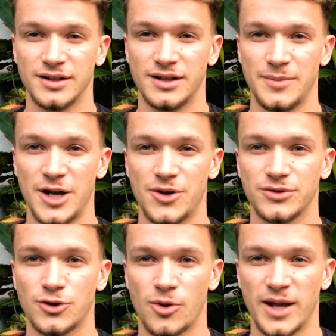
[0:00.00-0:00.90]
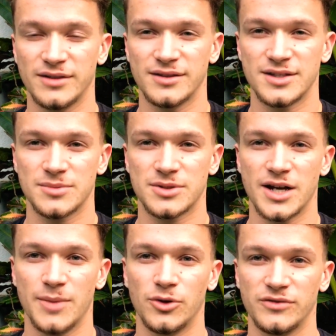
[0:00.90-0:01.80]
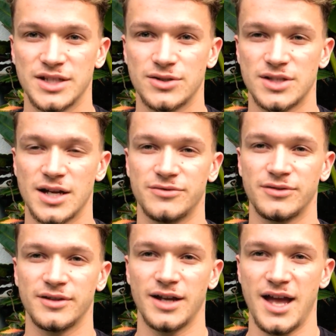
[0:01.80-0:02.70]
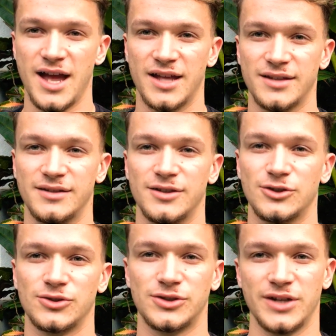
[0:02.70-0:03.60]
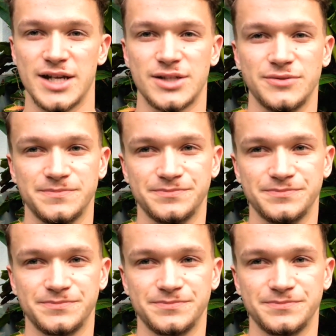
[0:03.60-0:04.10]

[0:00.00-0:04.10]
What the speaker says: Let me know, comment, subscribe, all of this good stuff, and talk to you guys soon.